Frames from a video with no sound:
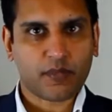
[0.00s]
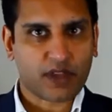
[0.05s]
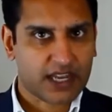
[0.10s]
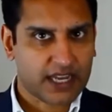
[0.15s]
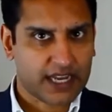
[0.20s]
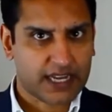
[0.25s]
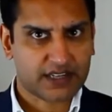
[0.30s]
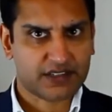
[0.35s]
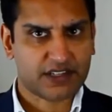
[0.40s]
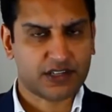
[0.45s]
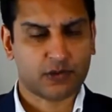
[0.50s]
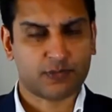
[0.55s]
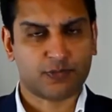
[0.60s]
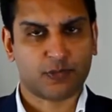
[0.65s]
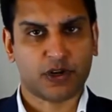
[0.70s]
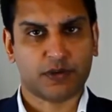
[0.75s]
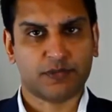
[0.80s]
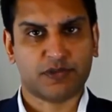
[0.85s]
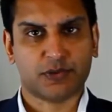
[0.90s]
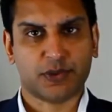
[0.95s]
and the odd
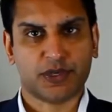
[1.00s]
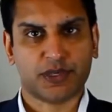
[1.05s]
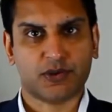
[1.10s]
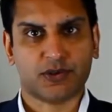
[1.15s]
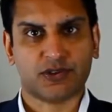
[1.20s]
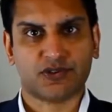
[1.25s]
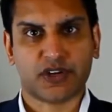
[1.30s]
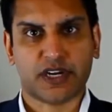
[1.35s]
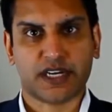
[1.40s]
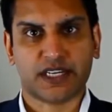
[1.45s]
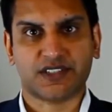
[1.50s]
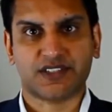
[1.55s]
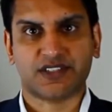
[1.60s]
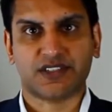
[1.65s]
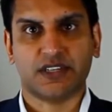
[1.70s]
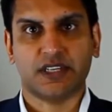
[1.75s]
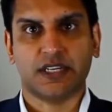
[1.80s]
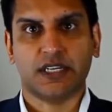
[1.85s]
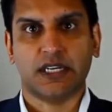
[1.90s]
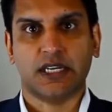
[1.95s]
break between contracts,
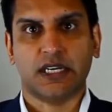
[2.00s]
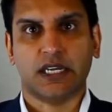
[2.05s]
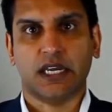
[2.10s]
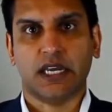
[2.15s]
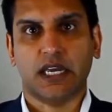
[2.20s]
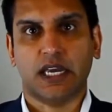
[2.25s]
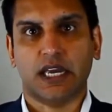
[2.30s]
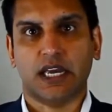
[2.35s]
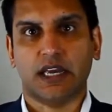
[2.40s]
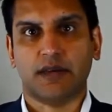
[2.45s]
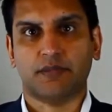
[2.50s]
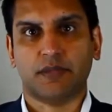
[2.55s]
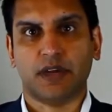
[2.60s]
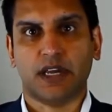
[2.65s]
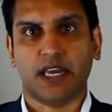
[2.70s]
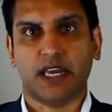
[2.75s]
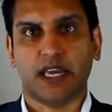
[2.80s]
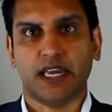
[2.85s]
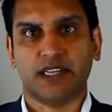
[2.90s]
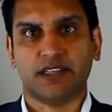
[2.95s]

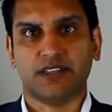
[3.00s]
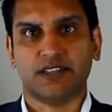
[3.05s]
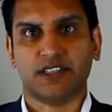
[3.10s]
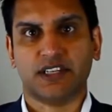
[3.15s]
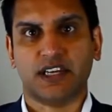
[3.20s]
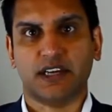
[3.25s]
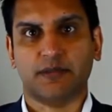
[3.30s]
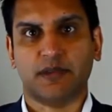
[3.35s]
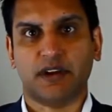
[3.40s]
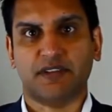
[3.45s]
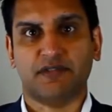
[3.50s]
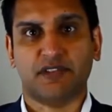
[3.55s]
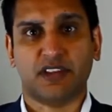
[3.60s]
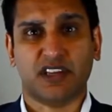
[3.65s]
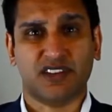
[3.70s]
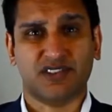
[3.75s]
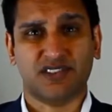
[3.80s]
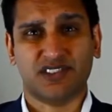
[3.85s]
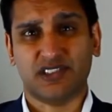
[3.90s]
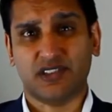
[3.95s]
and everything
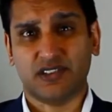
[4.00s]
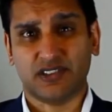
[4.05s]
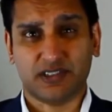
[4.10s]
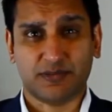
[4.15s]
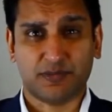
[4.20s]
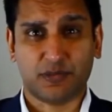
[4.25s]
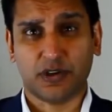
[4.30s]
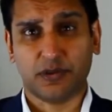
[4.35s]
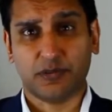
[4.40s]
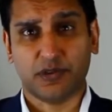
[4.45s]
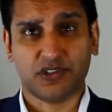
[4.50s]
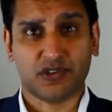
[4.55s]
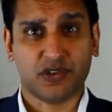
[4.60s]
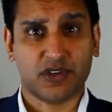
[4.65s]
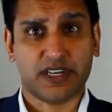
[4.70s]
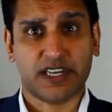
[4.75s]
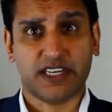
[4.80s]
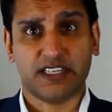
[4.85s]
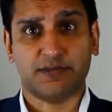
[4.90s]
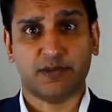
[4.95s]
else is looked at pretty much on a
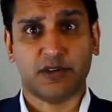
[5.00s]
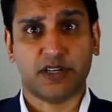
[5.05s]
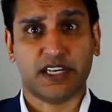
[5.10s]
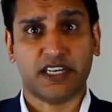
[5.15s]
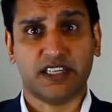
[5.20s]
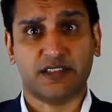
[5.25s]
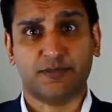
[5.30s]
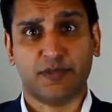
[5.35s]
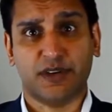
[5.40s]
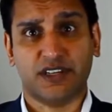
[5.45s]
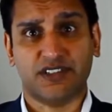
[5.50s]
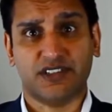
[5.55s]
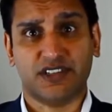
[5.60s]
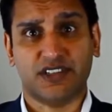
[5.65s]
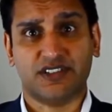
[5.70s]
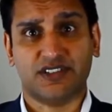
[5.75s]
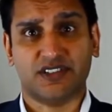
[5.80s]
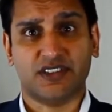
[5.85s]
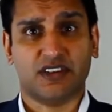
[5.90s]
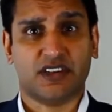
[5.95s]
case-by-case
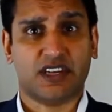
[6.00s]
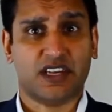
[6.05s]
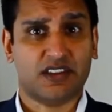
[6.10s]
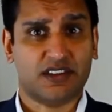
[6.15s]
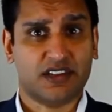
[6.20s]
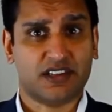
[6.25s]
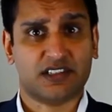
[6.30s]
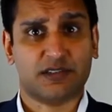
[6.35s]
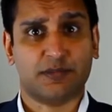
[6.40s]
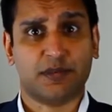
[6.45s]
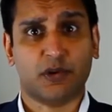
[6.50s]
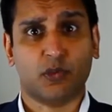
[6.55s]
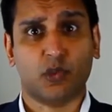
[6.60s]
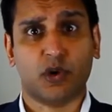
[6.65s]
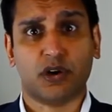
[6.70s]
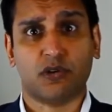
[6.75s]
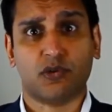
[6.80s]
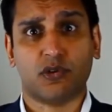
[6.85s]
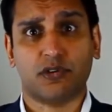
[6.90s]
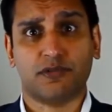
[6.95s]
basis. Key things to be
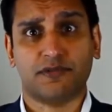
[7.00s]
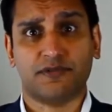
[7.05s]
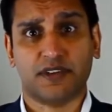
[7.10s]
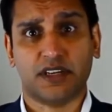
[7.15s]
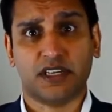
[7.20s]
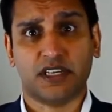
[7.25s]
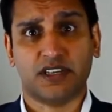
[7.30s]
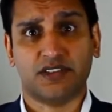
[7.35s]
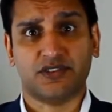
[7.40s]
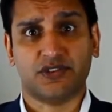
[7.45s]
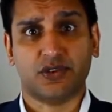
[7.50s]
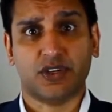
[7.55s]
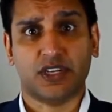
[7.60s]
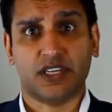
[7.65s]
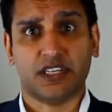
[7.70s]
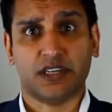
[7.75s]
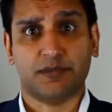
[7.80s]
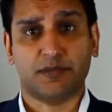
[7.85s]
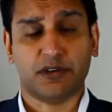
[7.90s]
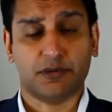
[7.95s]
aware of is you
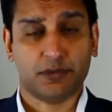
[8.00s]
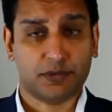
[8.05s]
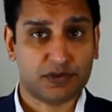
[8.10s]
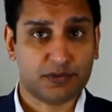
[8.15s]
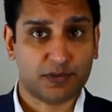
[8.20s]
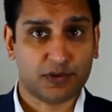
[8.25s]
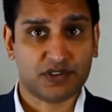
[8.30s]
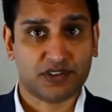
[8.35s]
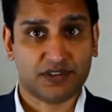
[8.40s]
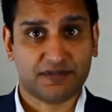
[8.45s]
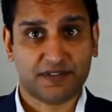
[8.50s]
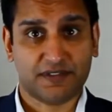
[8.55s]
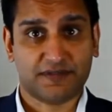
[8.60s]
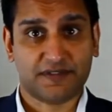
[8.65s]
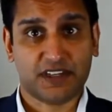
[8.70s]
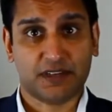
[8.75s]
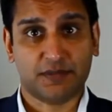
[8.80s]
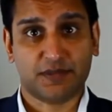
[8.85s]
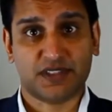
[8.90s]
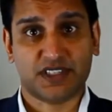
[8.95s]
need a minimum deposit of
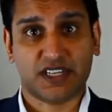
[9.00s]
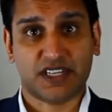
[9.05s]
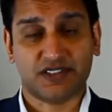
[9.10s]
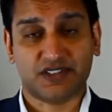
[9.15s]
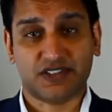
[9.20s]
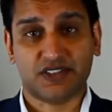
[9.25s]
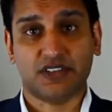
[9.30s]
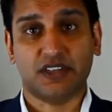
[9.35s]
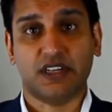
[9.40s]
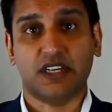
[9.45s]
15%,